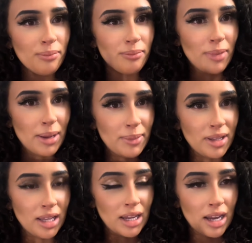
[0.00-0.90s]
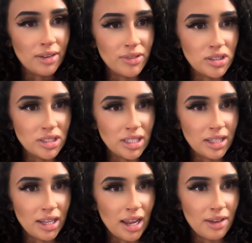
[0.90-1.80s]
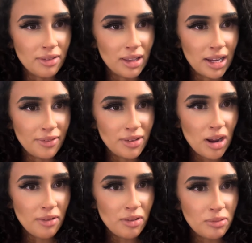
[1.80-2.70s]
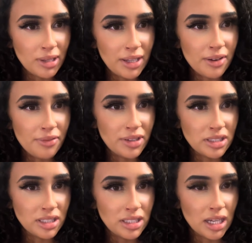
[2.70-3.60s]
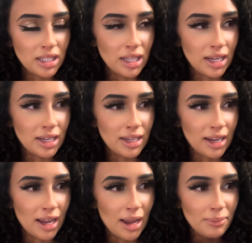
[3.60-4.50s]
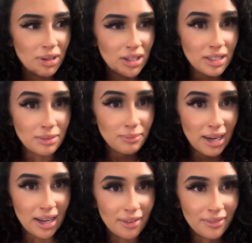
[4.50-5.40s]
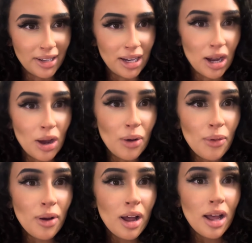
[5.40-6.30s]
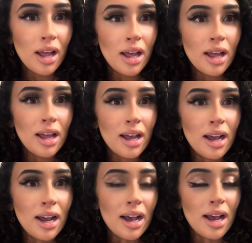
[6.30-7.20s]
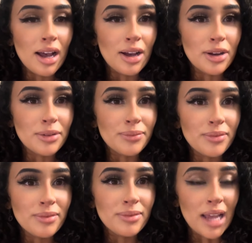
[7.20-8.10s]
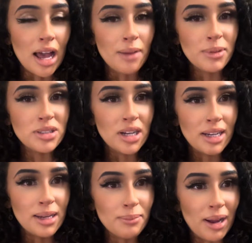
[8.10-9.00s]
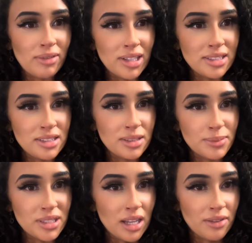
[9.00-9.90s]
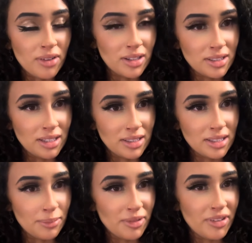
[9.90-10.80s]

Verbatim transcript: maybe like kind of addressing like if, like if if we're really officially done like yeah i'm gonna make a video um yeah i'm gonna try and keep my relationship stuff on in separate